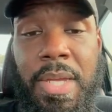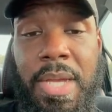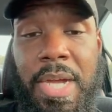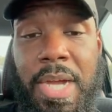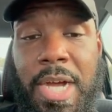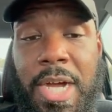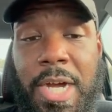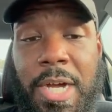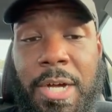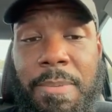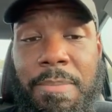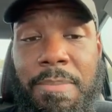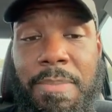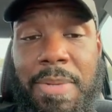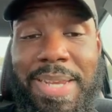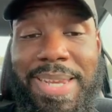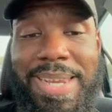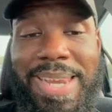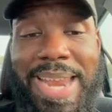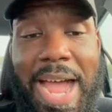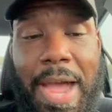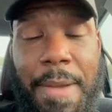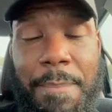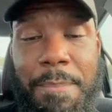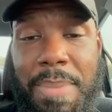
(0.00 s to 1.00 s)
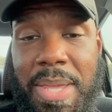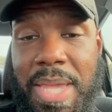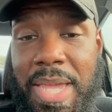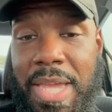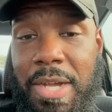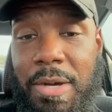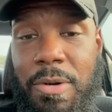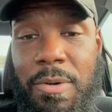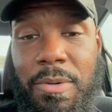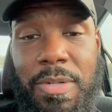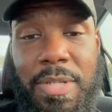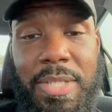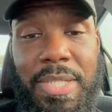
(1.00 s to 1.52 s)
um, not
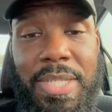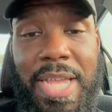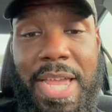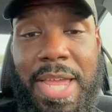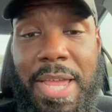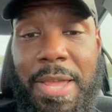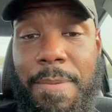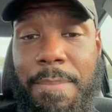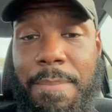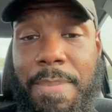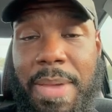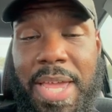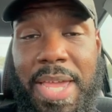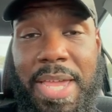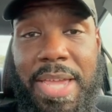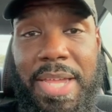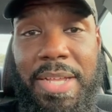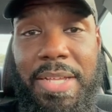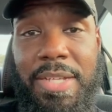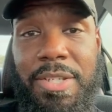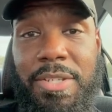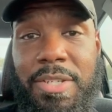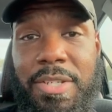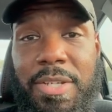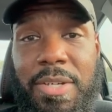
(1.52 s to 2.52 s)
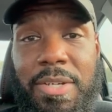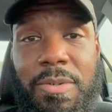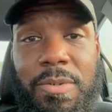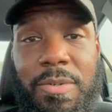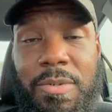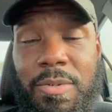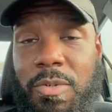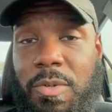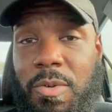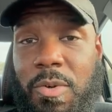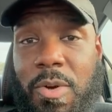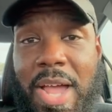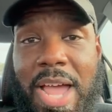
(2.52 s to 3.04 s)
being on the same page, uh,
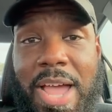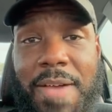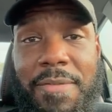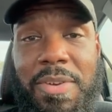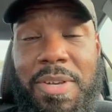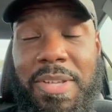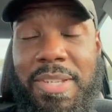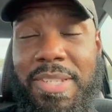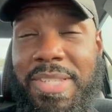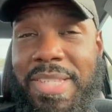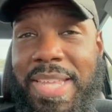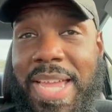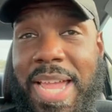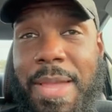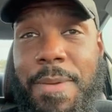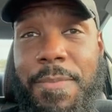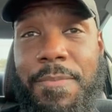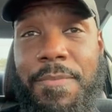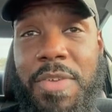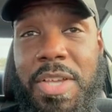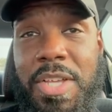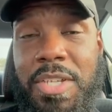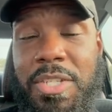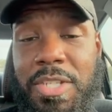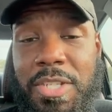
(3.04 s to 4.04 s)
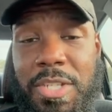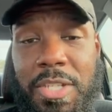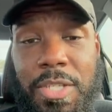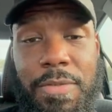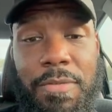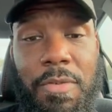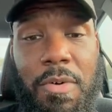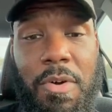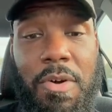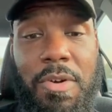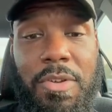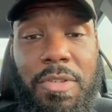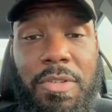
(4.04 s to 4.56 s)
you know, having the same vision as
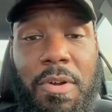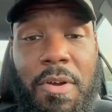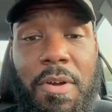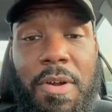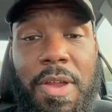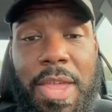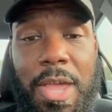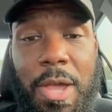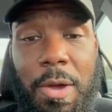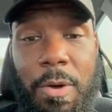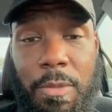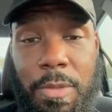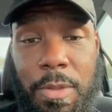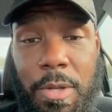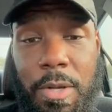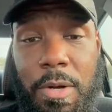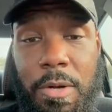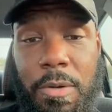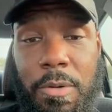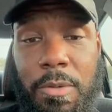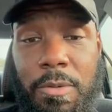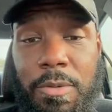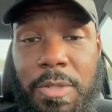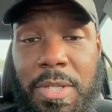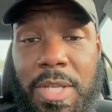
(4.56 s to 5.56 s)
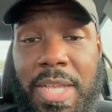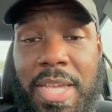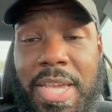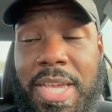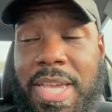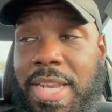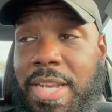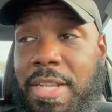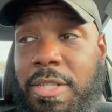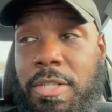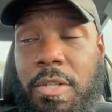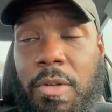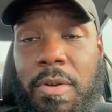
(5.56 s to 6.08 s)
far as our health goes.
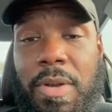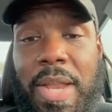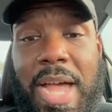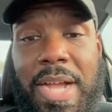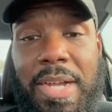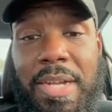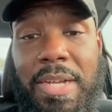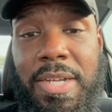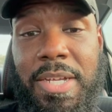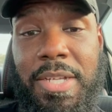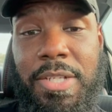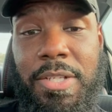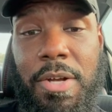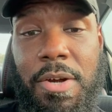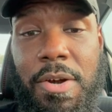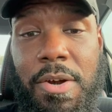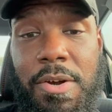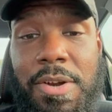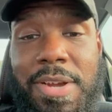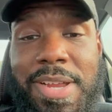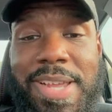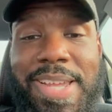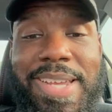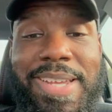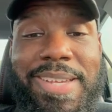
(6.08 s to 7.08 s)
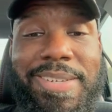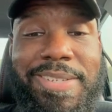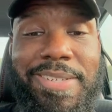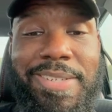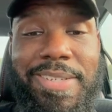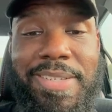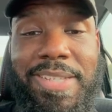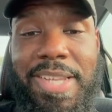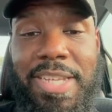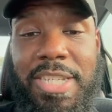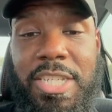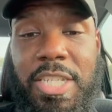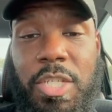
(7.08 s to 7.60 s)
And there's no knock against her. It's
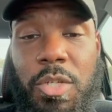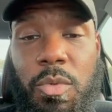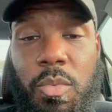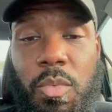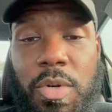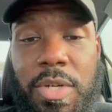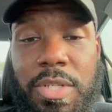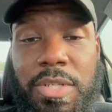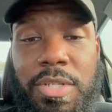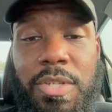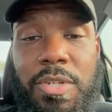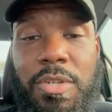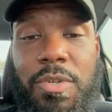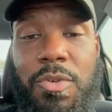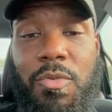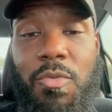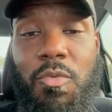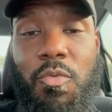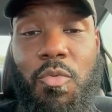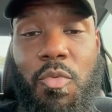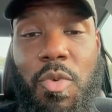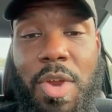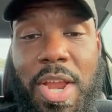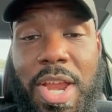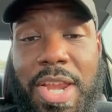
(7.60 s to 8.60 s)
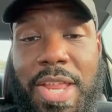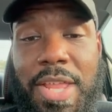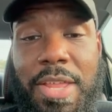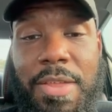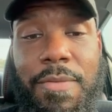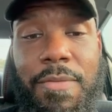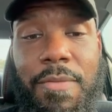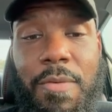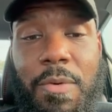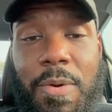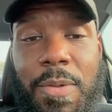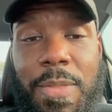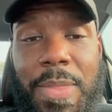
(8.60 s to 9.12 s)
just that she wasn't ready
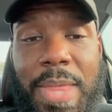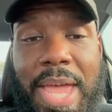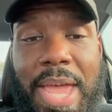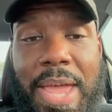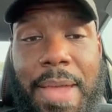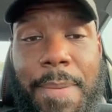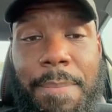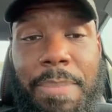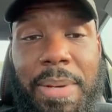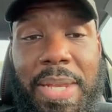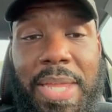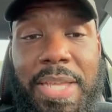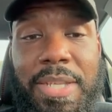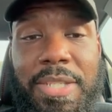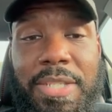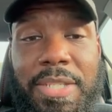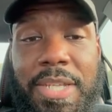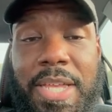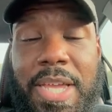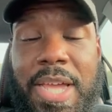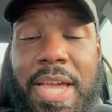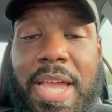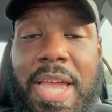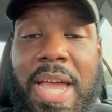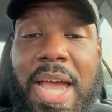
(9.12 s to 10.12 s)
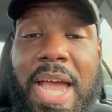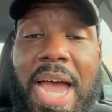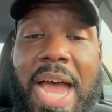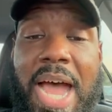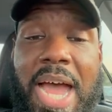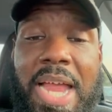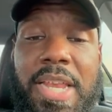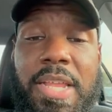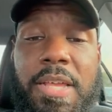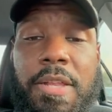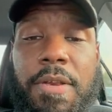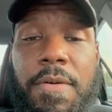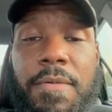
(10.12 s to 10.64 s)
for that place yet.
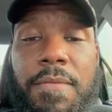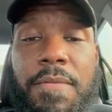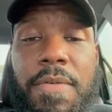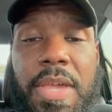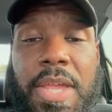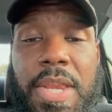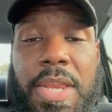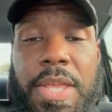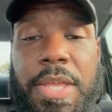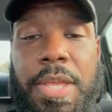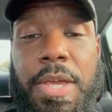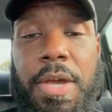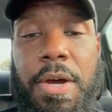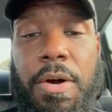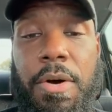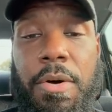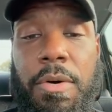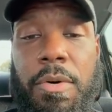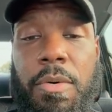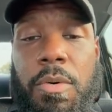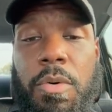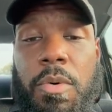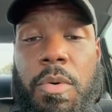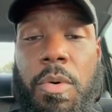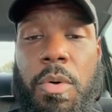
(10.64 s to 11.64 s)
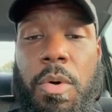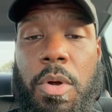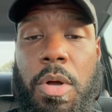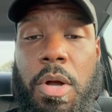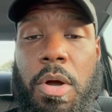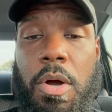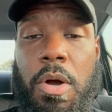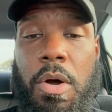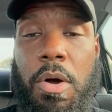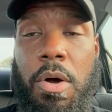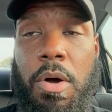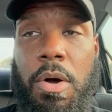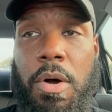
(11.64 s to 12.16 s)
I did a video
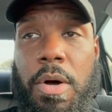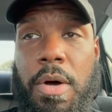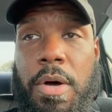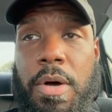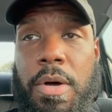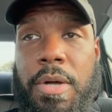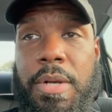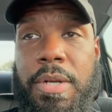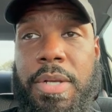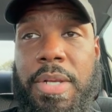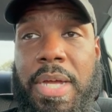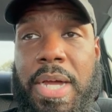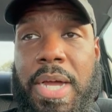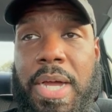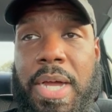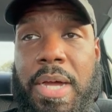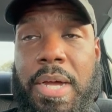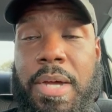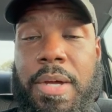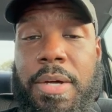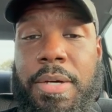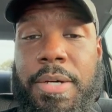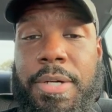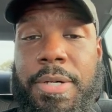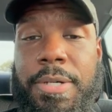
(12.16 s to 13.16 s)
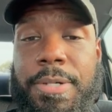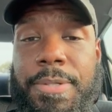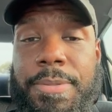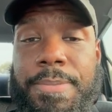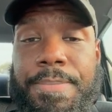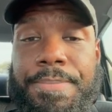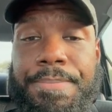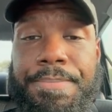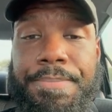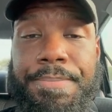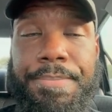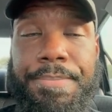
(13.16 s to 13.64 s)
called. Um,